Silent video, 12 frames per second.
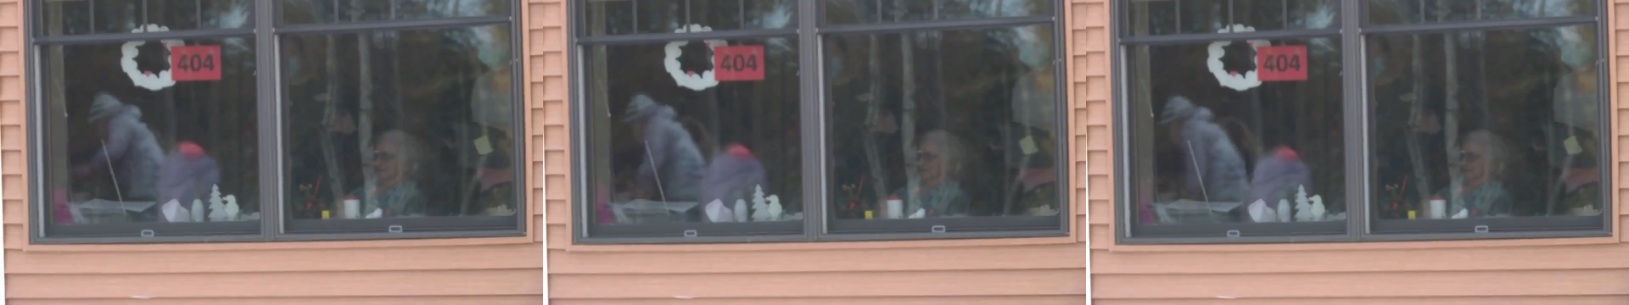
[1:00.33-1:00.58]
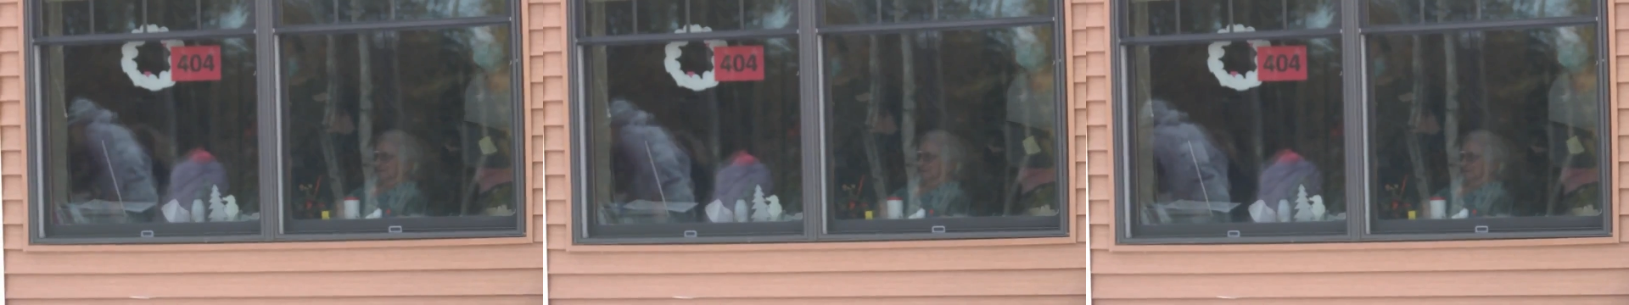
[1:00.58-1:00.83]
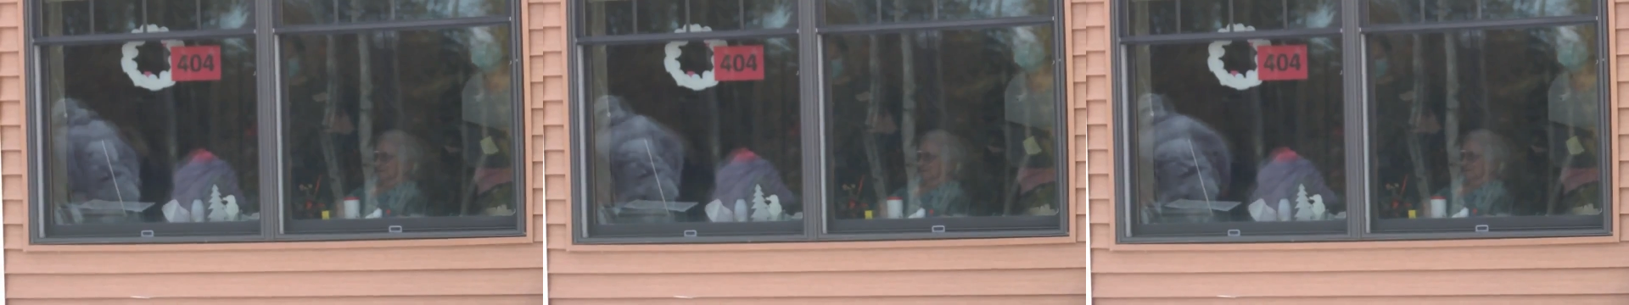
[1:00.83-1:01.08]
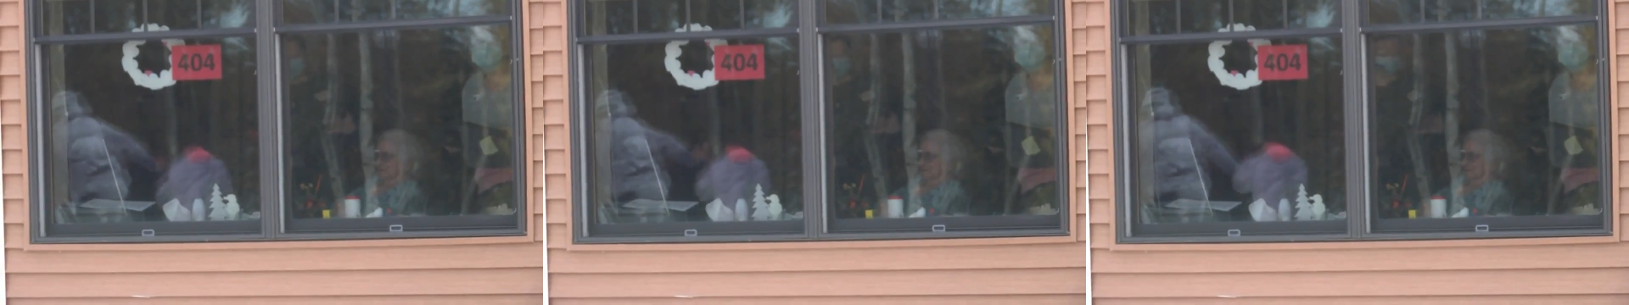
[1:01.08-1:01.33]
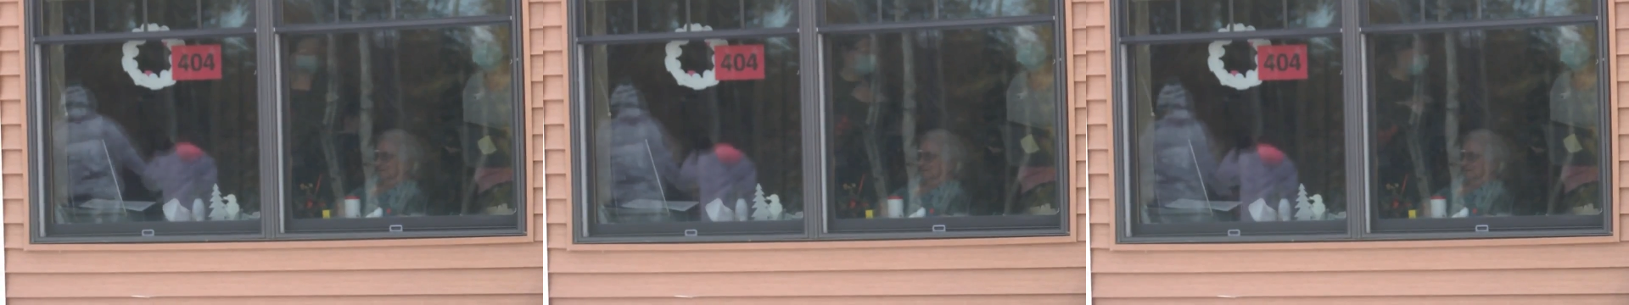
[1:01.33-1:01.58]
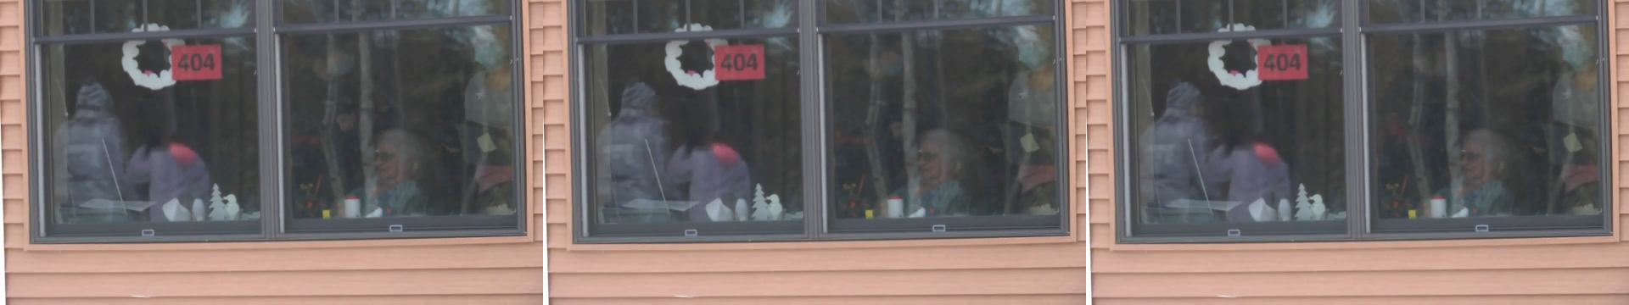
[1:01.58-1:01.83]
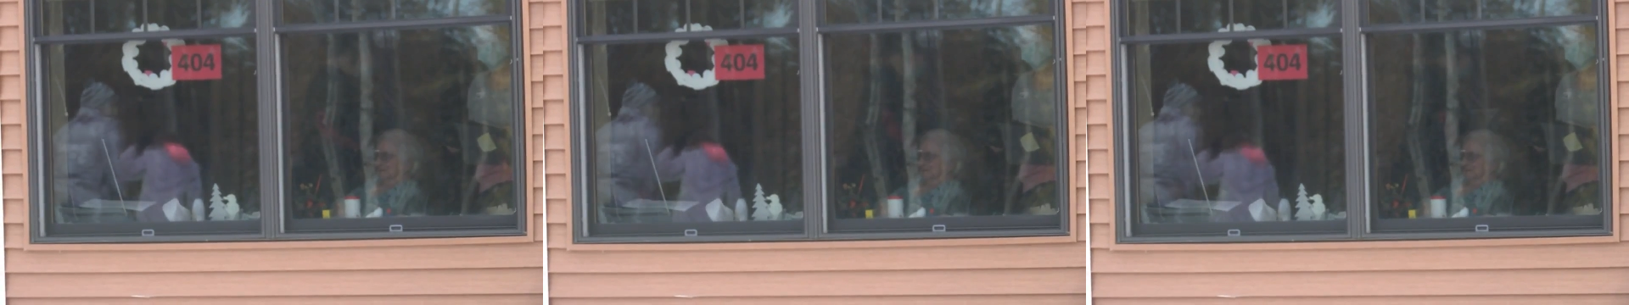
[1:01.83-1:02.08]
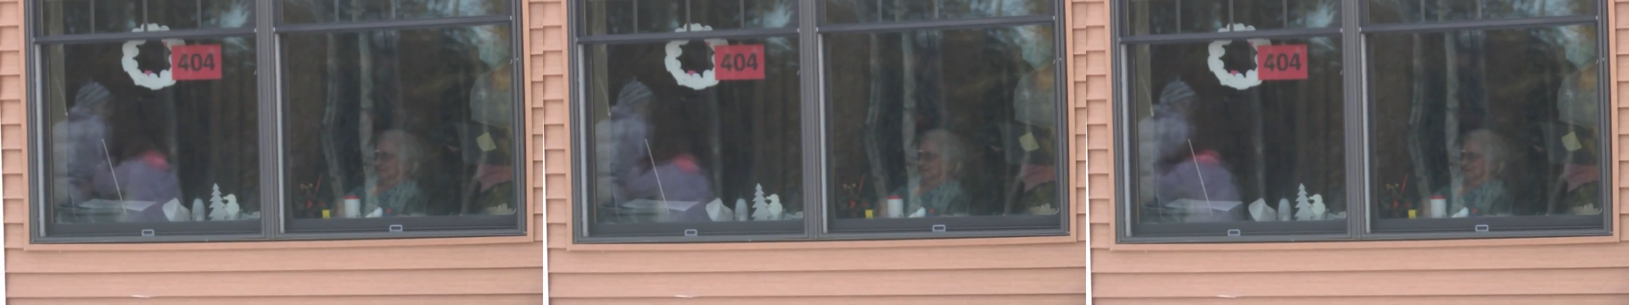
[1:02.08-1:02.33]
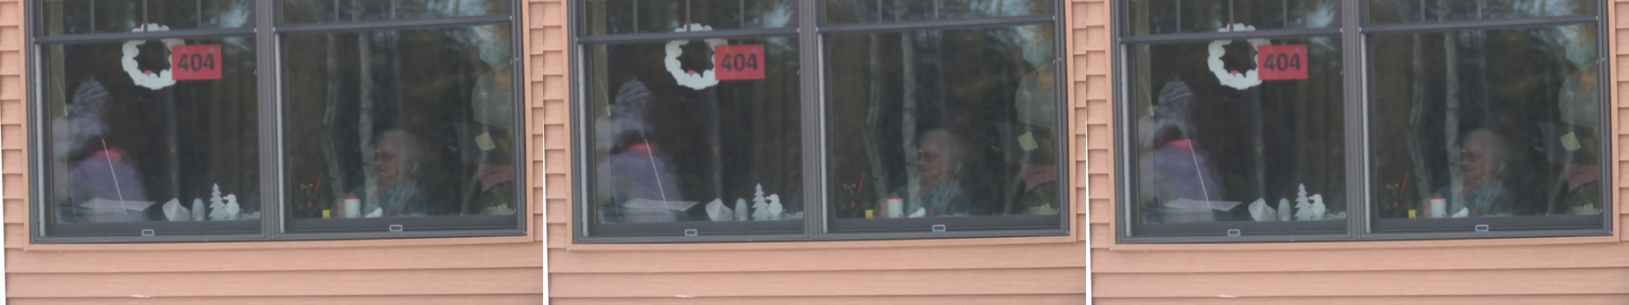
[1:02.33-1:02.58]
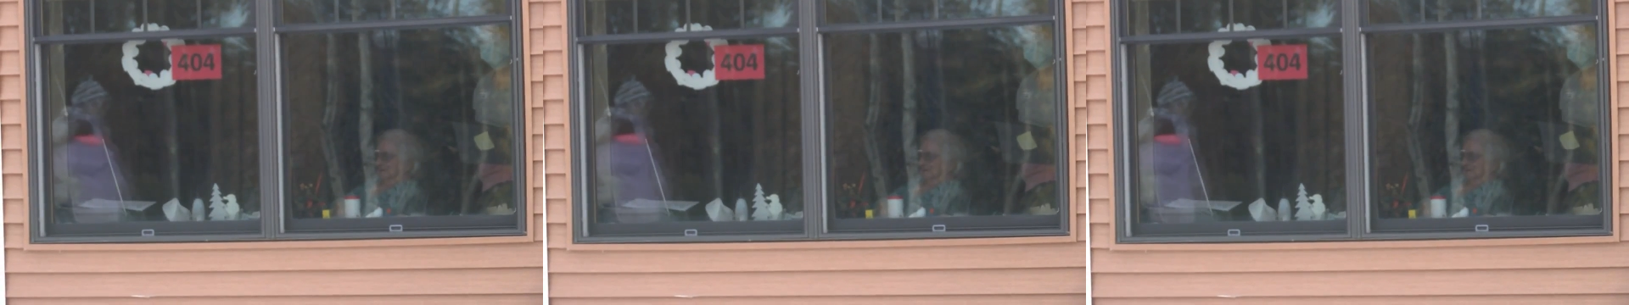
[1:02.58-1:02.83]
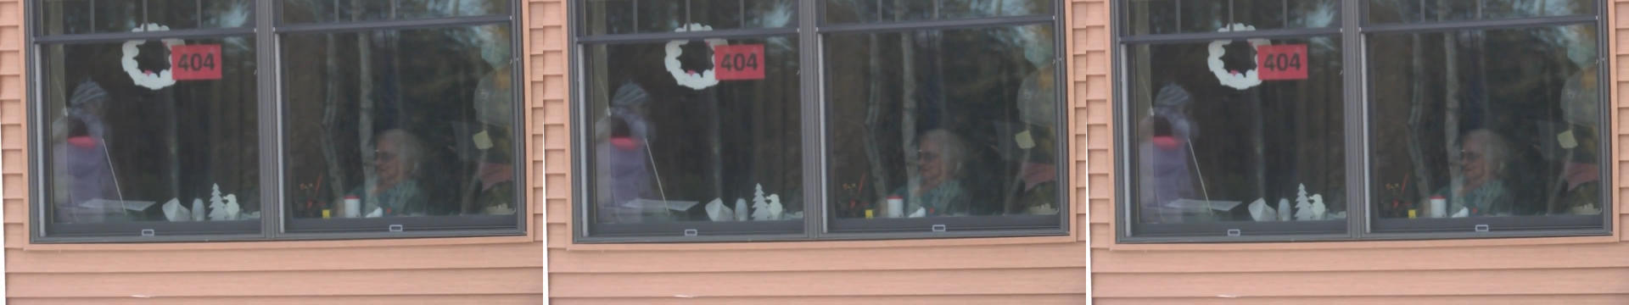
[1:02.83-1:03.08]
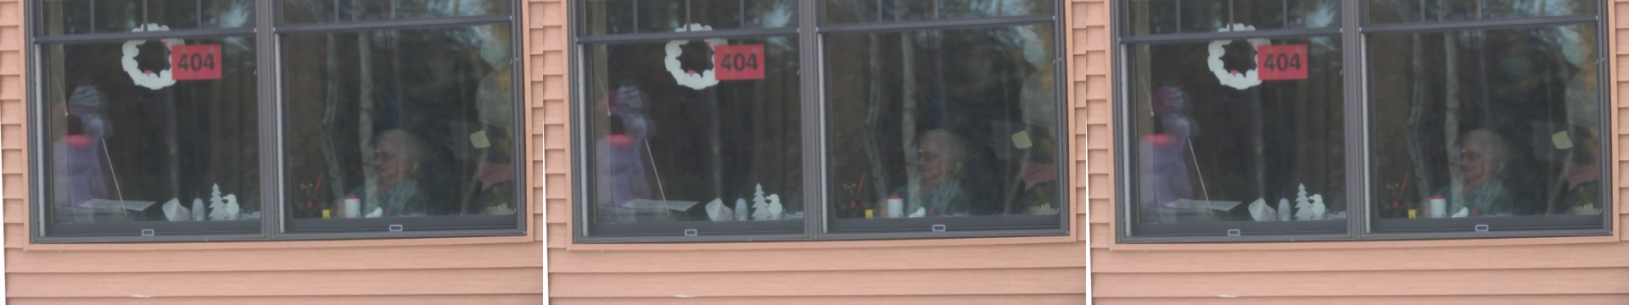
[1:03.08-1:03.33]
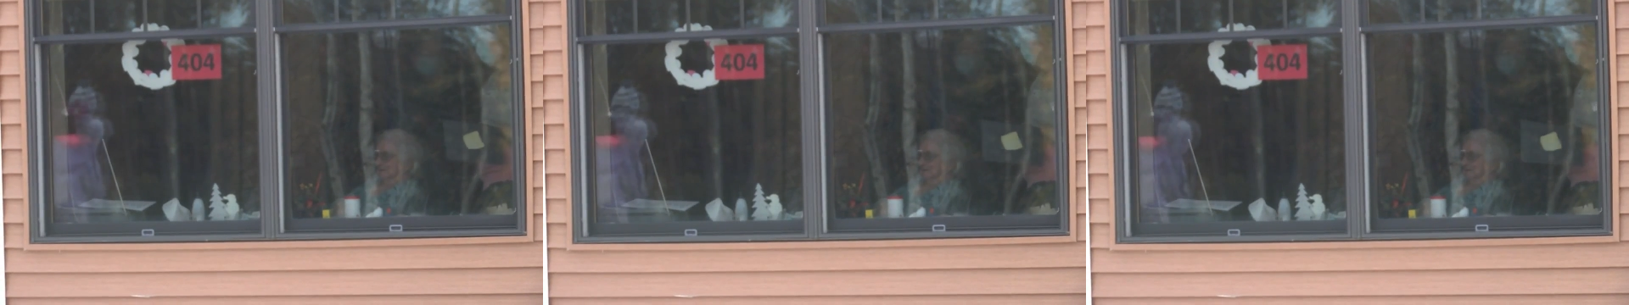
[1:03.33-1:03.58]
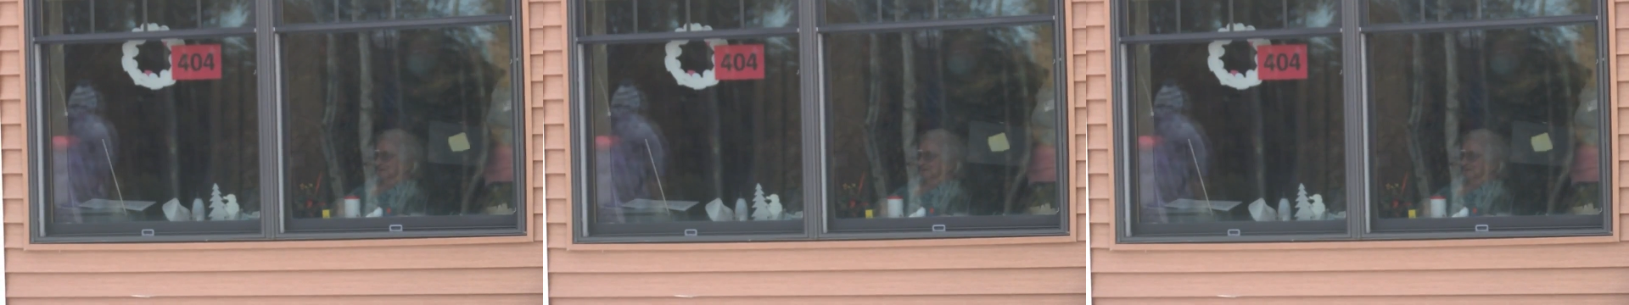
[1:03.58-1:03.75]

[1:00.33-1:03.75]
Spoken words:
(no speaker visible)